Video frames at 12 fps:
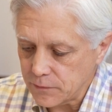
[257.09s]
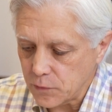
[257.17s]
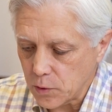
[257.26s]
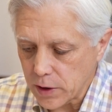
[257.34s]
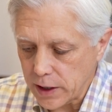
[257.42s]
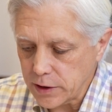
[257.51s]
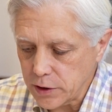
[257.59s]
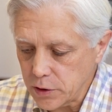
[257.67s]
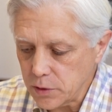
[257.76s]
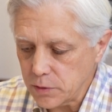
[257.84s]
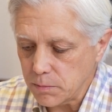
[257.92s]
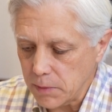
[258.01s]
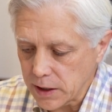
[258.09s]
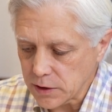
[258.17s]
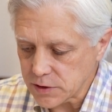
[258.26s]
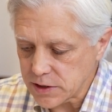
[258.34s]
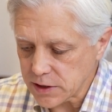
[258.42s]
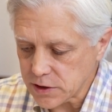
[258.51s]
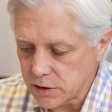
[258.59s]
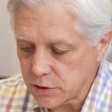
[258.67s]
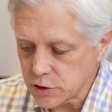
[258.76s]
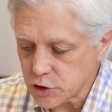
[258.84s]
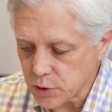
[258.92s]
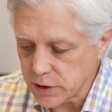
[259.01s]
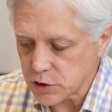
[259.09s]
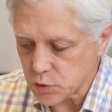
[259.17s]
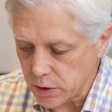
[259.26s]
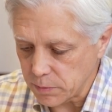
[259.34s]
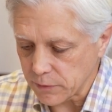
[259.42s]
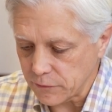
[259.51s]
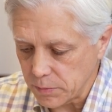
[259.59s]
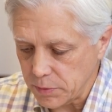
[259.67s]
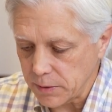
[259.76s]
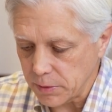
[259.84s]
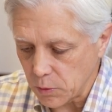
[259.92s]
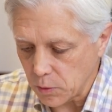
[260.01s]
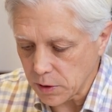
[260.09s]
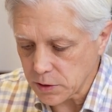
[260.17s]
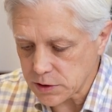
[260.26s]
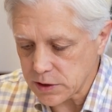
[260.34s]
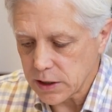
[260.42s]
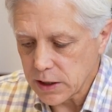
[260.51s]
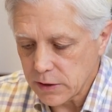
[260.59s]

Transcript: for a new Model 600 street sweeper for Public Works